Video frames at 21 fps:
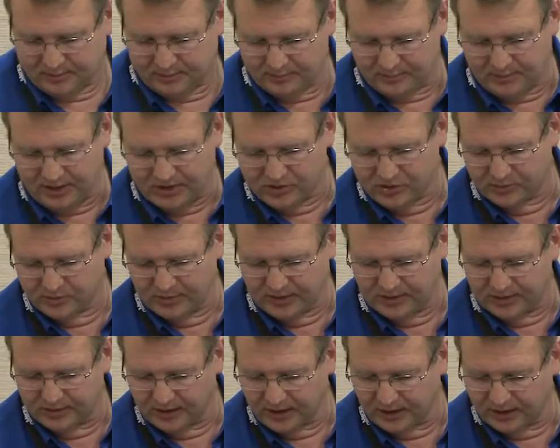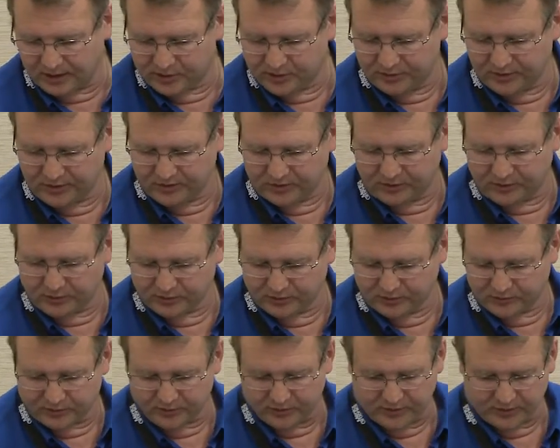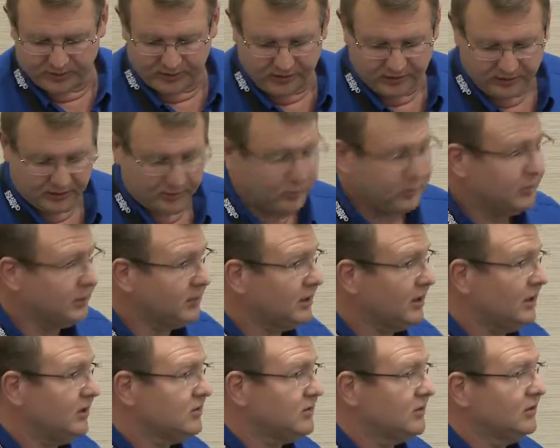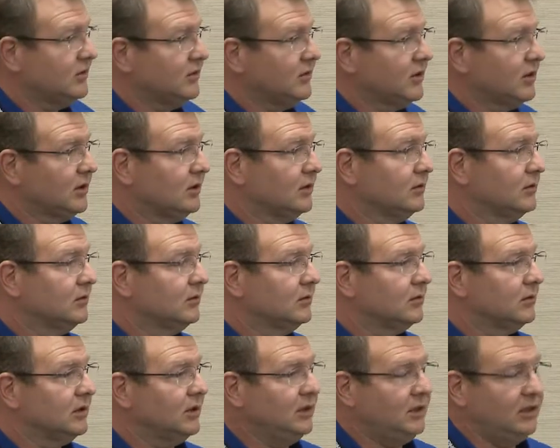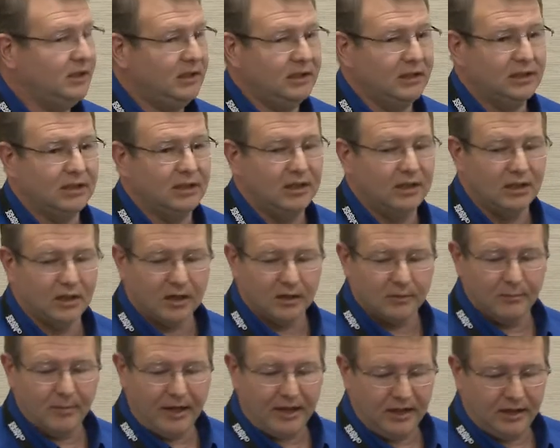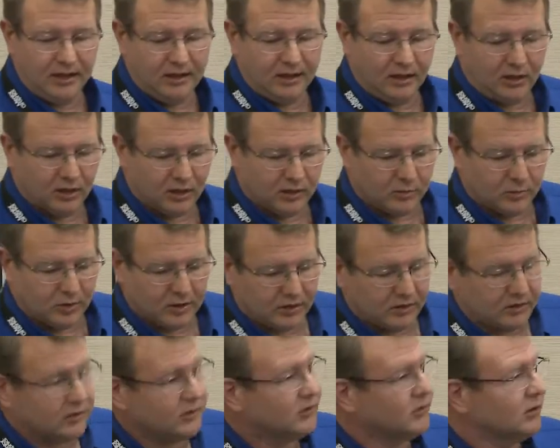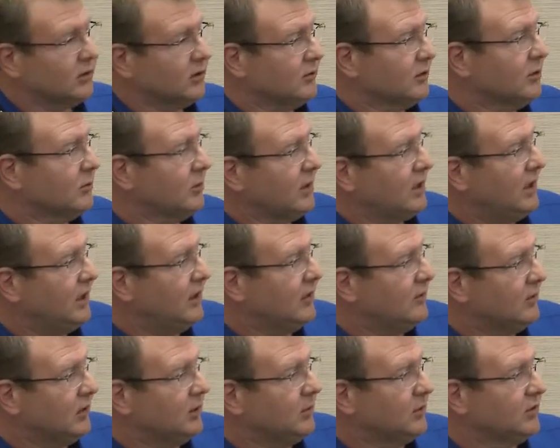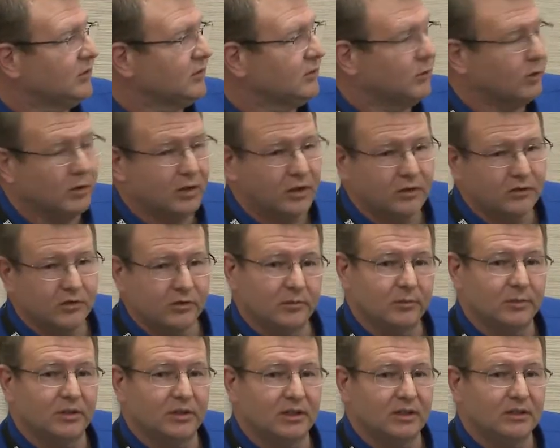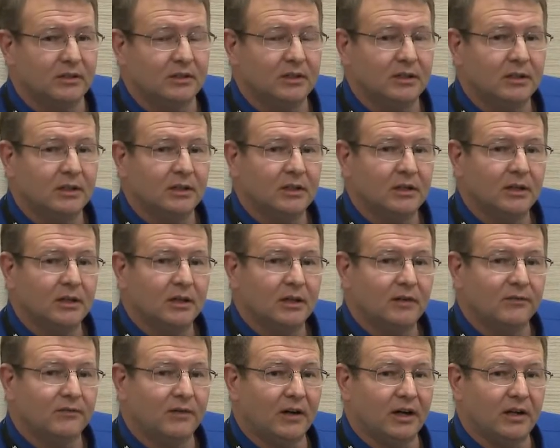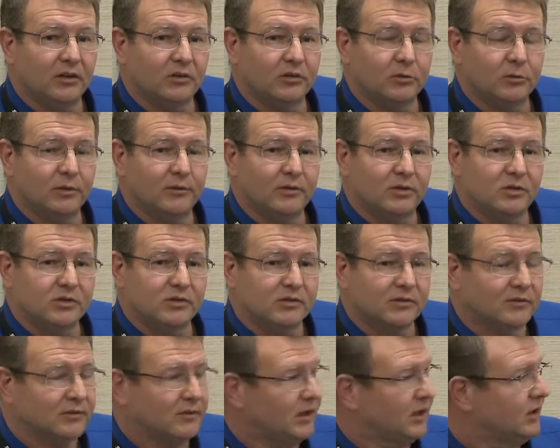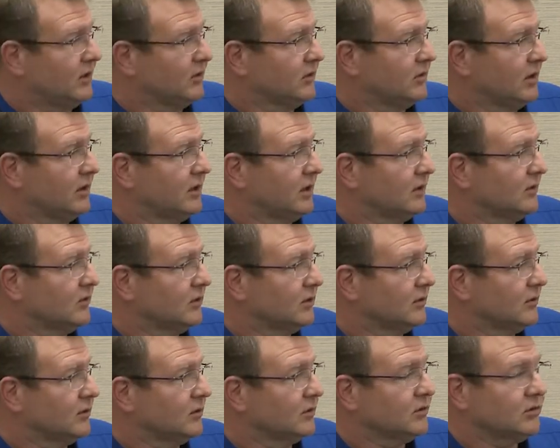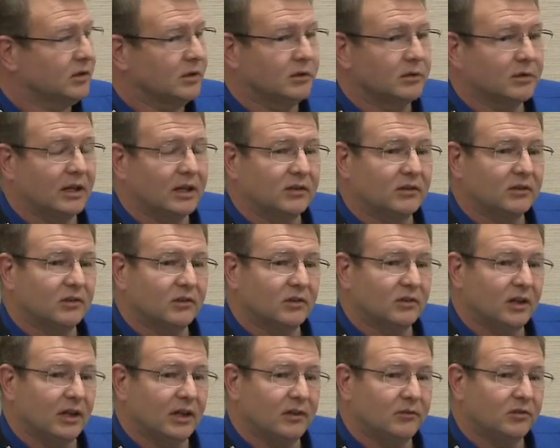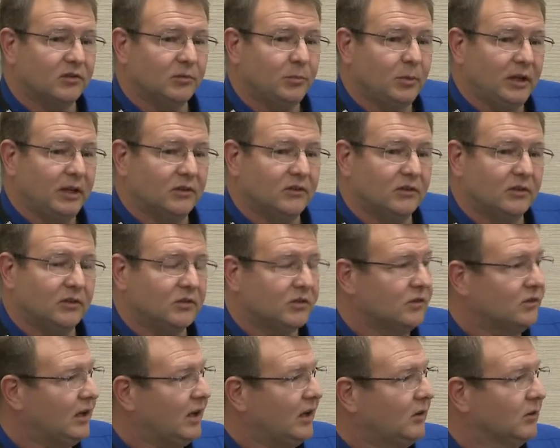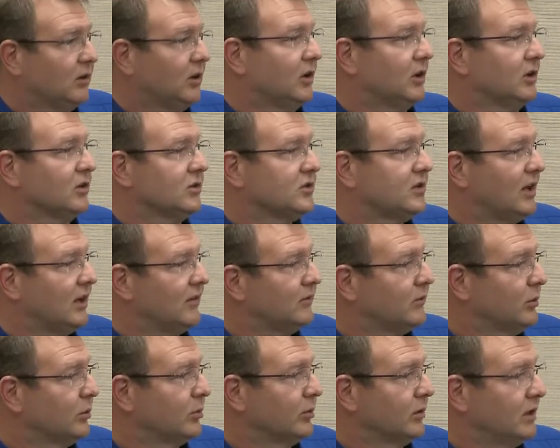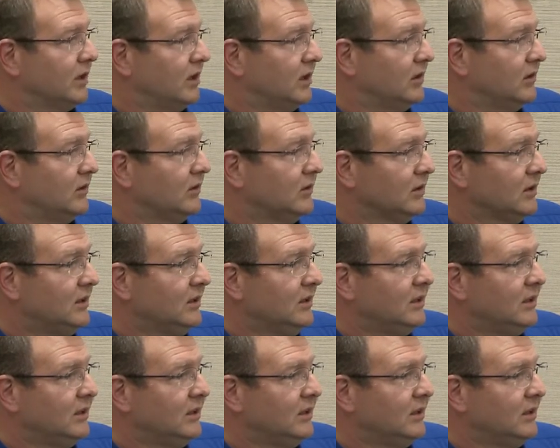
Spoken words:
Measurement and concrete results for these implementations. So in our main hardware server, we have almost 400 million files or revisions of files on that server. So that just kind of speaks to just how large that footprint is.